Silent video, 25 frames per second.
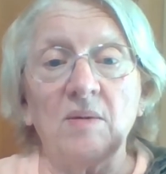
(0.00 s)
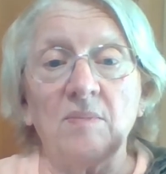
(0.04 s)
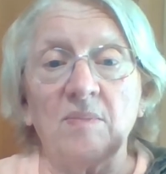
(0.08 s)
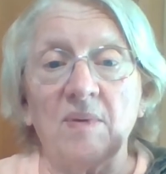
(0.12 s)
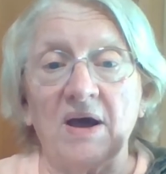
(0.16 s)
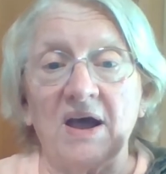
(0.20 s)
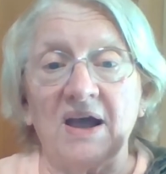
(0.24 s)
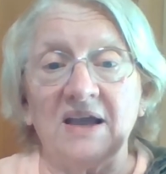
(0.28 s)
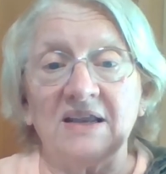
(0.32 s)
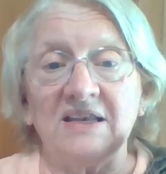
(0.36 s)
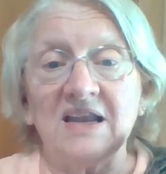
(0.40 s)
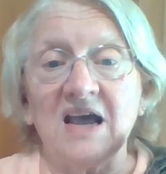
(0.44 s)

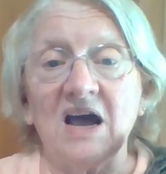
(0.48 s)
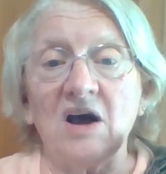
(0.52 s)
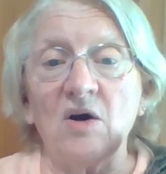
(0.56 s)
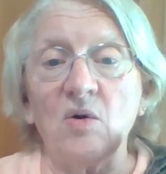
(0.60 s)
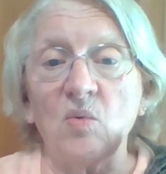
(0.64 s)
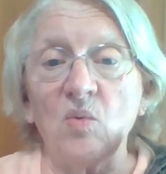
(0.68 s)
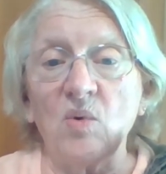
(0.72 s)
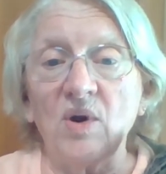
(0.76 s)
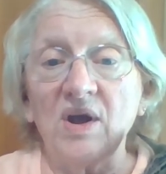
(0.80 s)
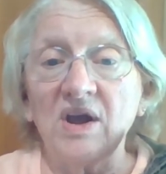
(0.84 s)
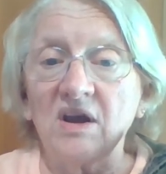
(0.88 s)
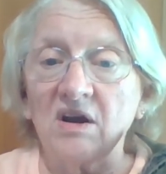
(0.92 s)
I
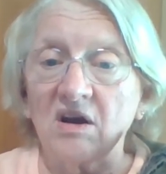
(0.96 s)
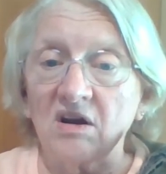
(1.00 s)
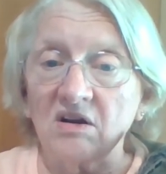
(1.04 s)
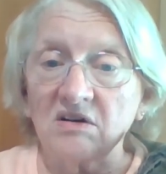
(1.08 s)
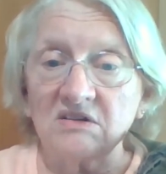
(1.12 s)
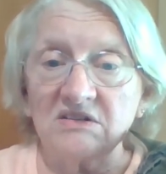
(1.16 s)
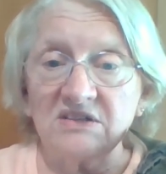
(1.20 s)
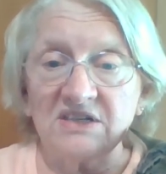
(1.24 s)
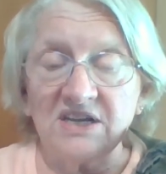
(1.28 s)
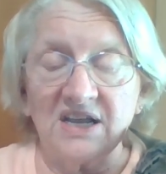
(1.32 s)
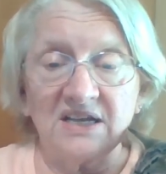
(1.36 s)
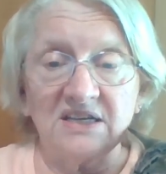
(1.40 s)
now
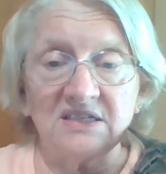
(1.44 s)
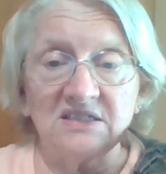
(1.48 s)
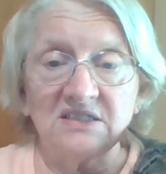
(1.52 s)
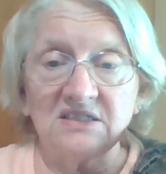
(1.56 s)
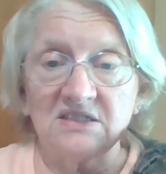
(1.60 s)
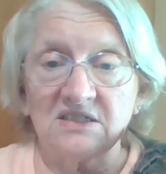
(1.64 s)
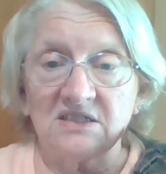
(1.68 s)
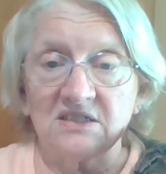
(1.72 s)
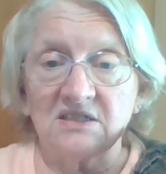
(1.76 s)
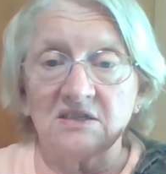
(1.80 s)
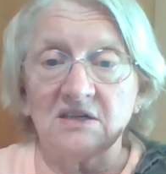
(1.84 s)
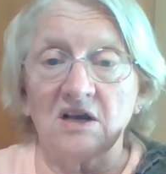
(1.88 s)
wear
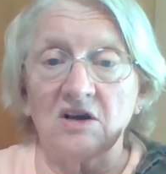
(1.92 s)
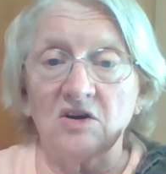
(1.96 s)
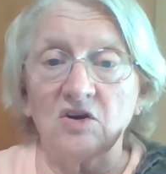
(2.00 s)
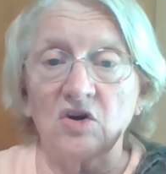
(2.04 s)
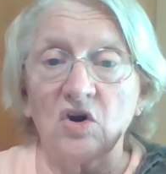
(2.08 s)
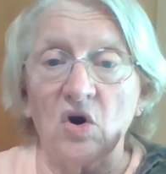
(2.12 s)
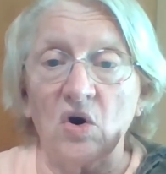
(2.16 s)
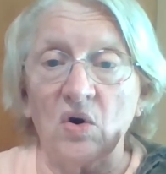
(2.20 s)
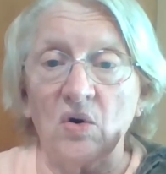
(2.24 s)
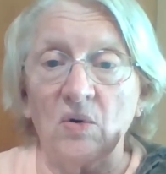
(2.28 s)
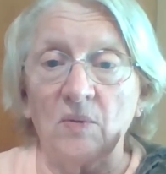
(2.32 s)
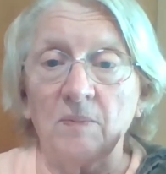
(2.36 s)
days
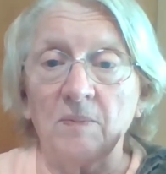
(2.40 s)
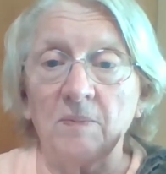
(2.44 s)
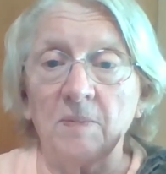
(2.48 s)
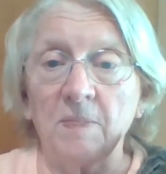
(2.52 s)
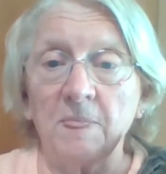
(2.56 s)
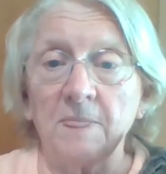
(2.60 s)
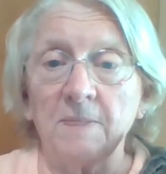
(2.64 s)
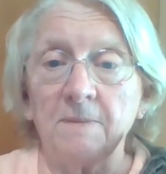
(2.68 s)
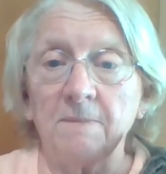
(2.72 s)
ago.